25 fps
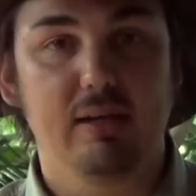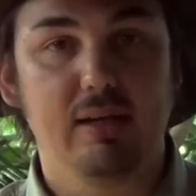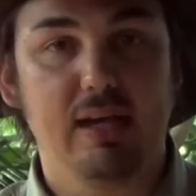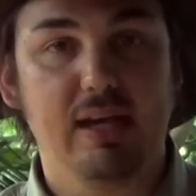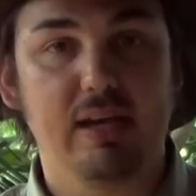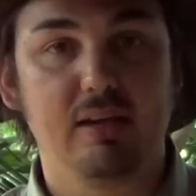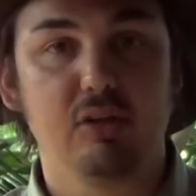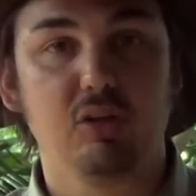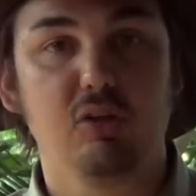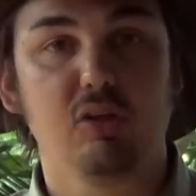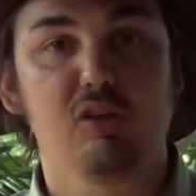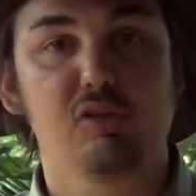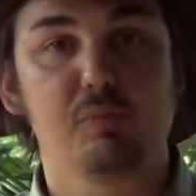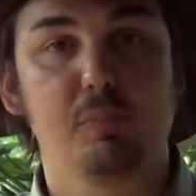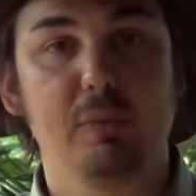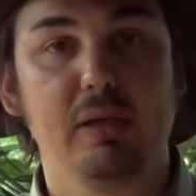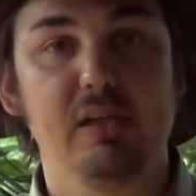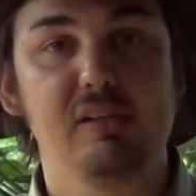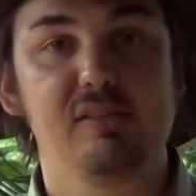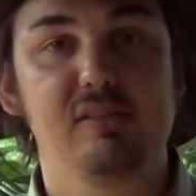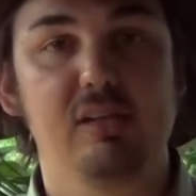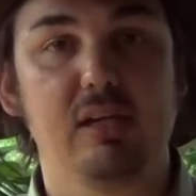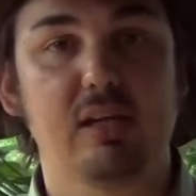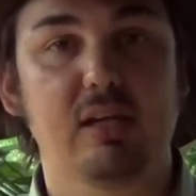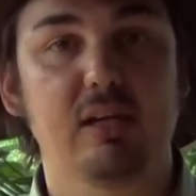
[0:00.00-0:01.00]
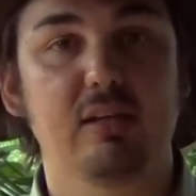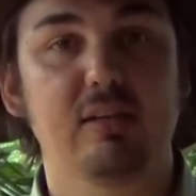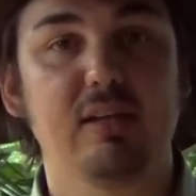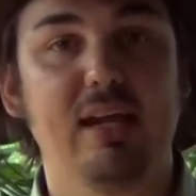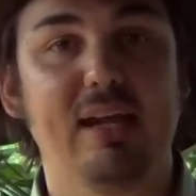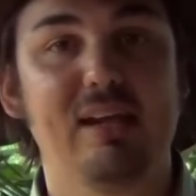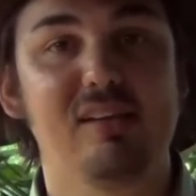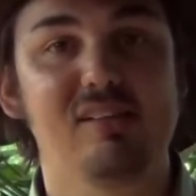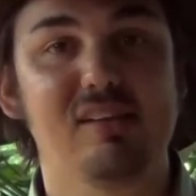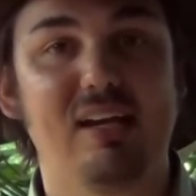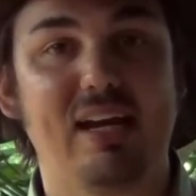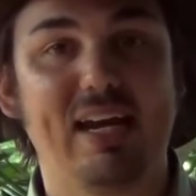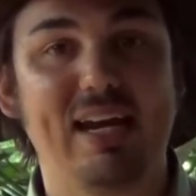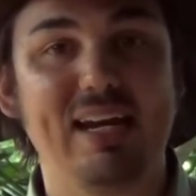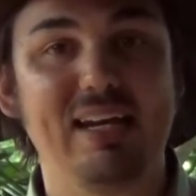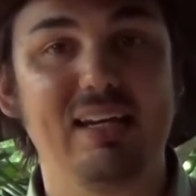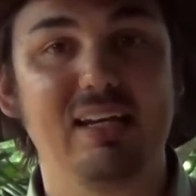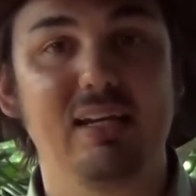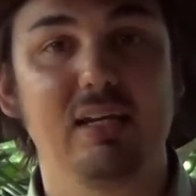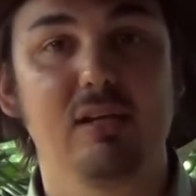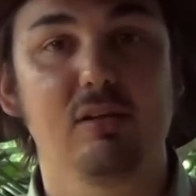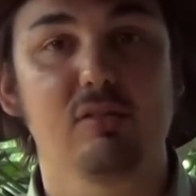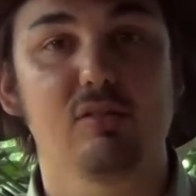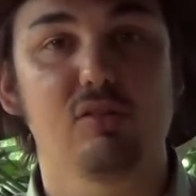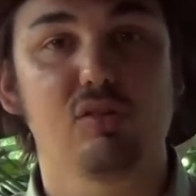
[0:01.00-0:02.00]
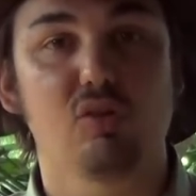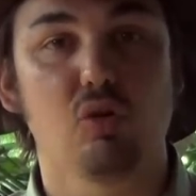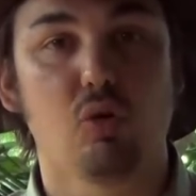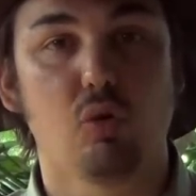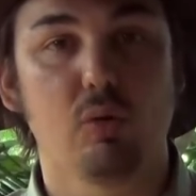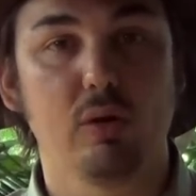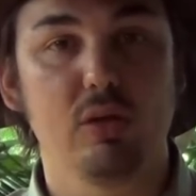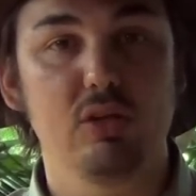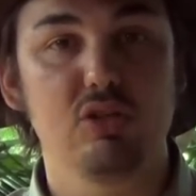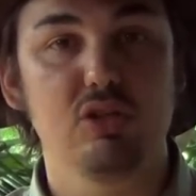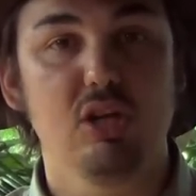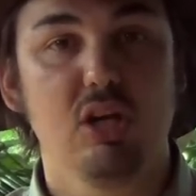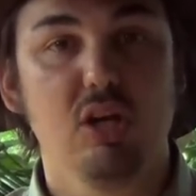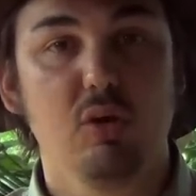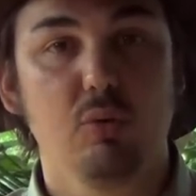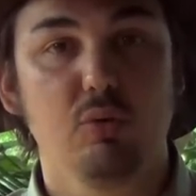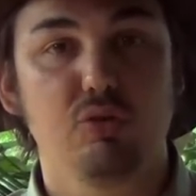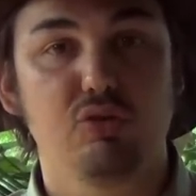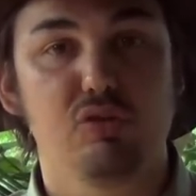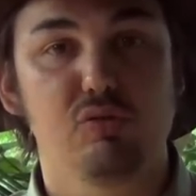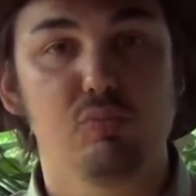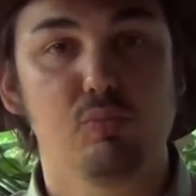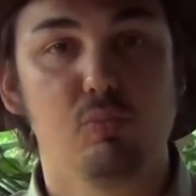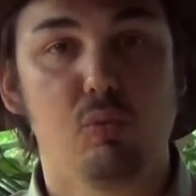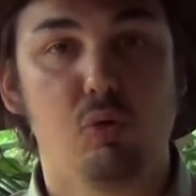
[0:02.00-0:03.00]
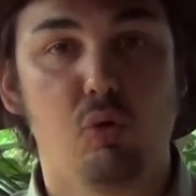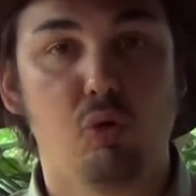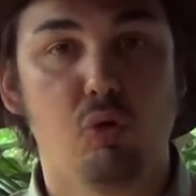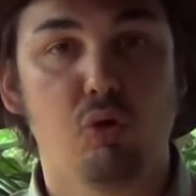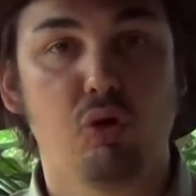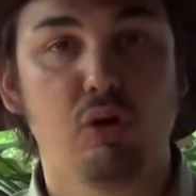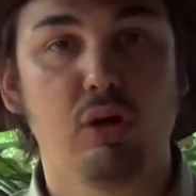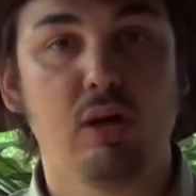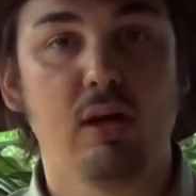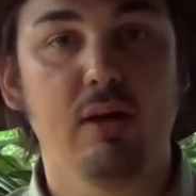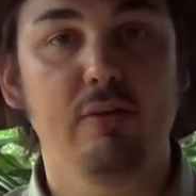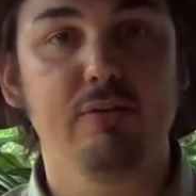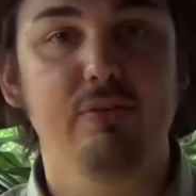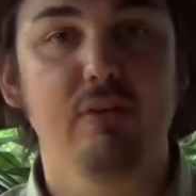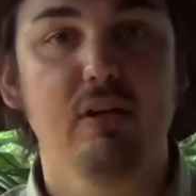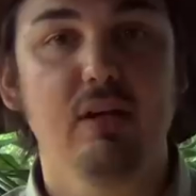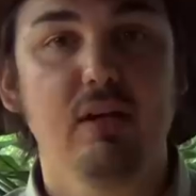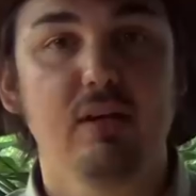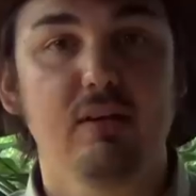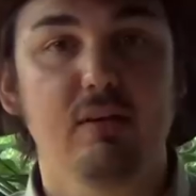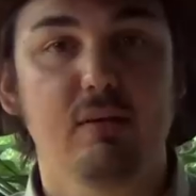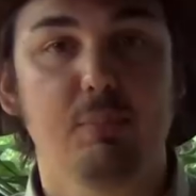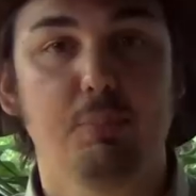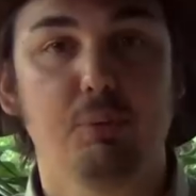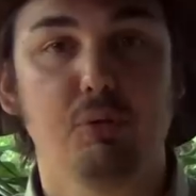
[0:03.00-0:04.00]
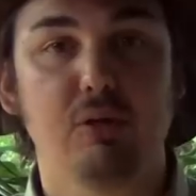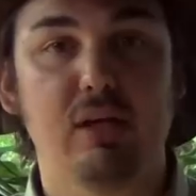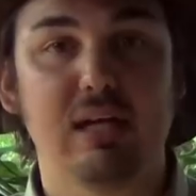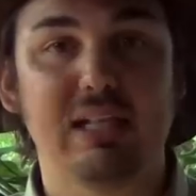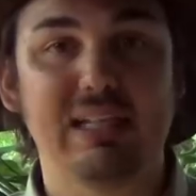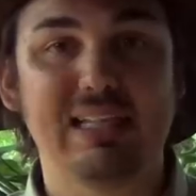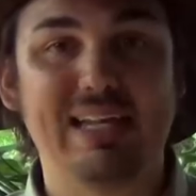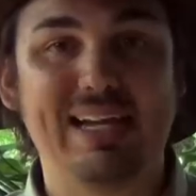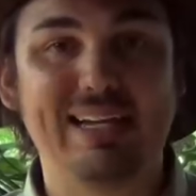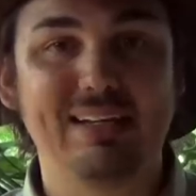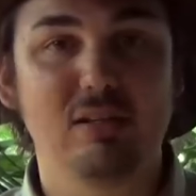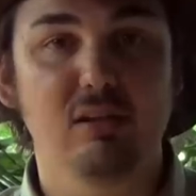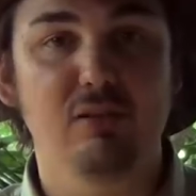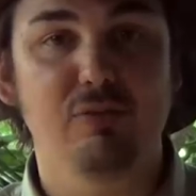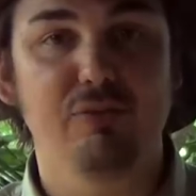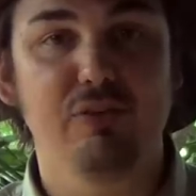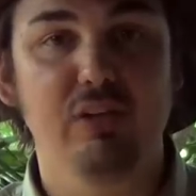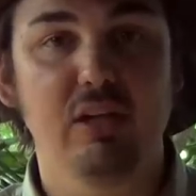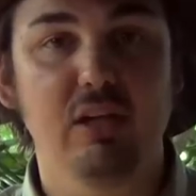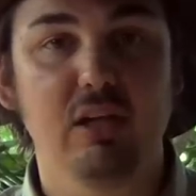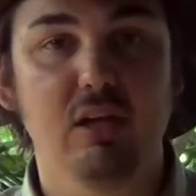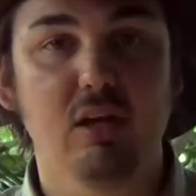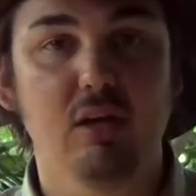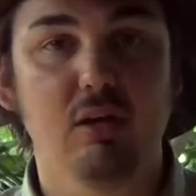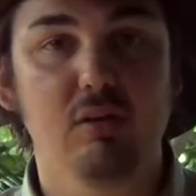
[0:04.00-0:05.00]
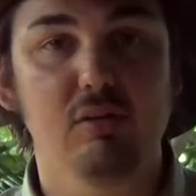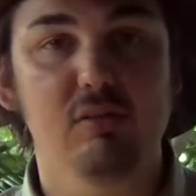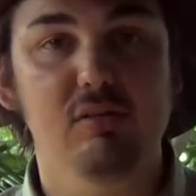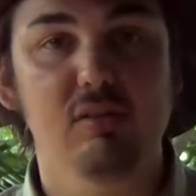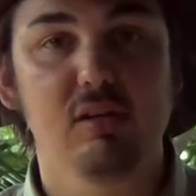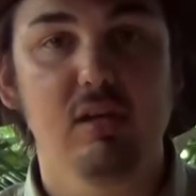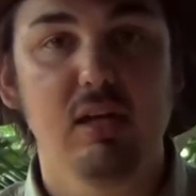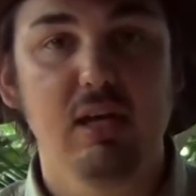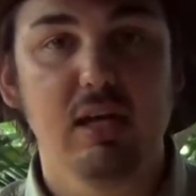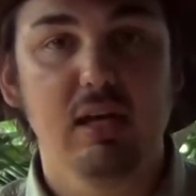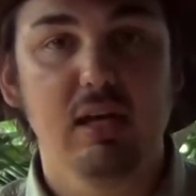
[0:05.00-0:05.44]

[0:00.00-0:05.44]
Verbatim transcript: Our U S B stick contains eight gig of storage, which is more enough to put our latest videos,